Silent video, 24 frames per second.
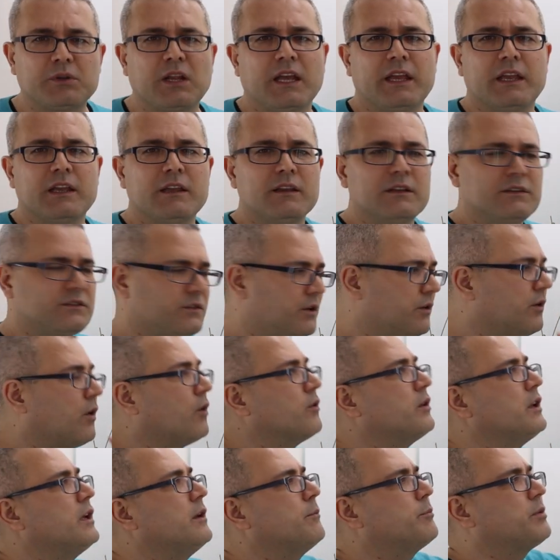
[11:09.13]
playing, so
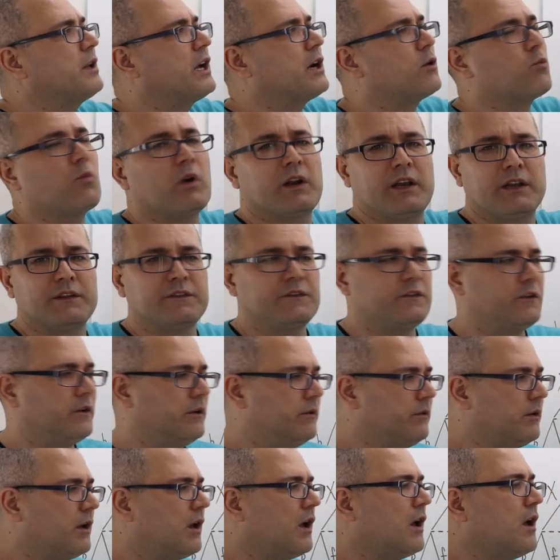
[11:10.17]
only player one and
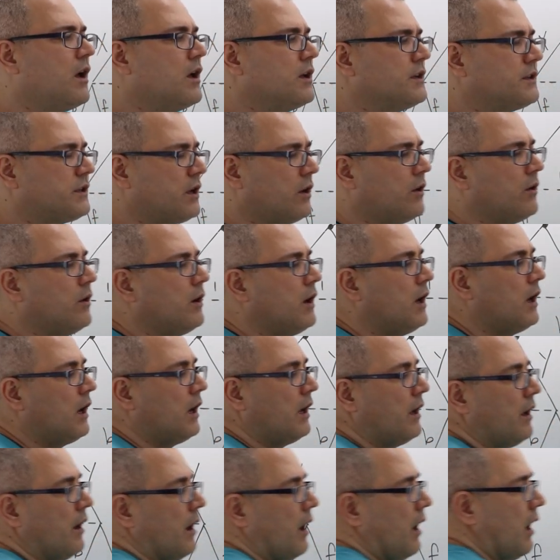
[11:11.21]
two. So
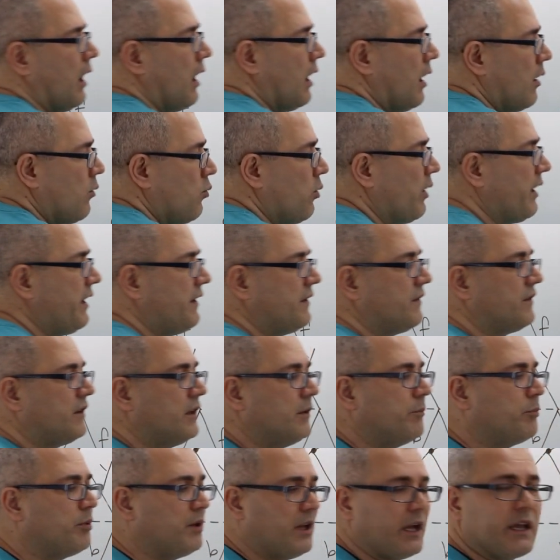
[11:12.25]
what is
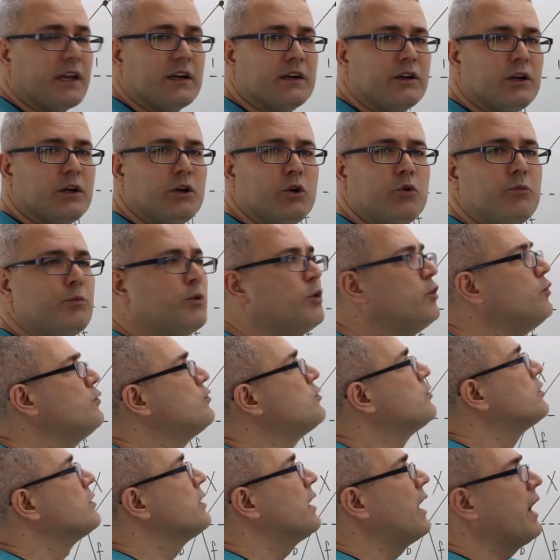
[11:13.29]
the player who
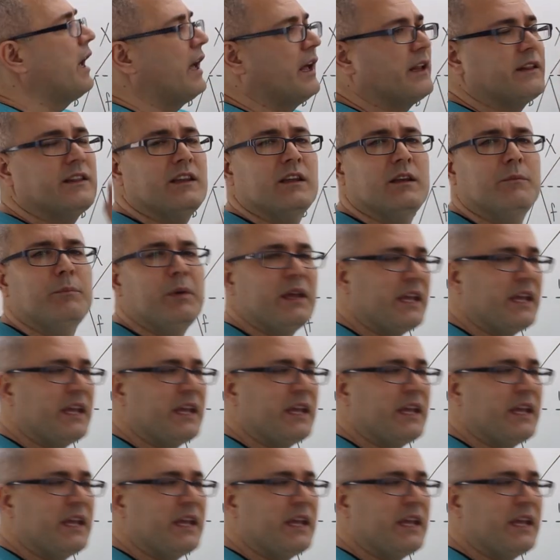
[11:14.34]
moves at the